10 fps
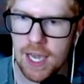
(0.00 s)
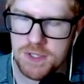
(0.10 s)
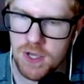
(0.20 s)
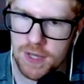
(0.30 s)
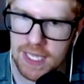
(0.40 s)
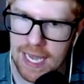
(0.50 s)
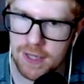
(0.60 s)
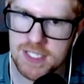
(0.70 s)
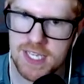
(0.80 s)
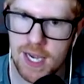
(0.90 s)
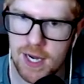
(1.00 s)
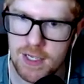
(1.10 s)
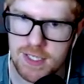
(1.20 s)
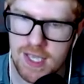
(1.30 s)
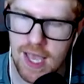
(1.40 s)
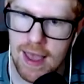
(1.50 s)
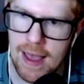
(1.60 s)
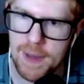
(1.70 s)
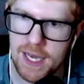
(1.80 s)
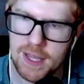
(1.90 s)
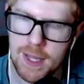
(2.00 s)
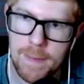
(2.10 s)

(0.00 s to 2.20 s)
goes only downstairs. I bet in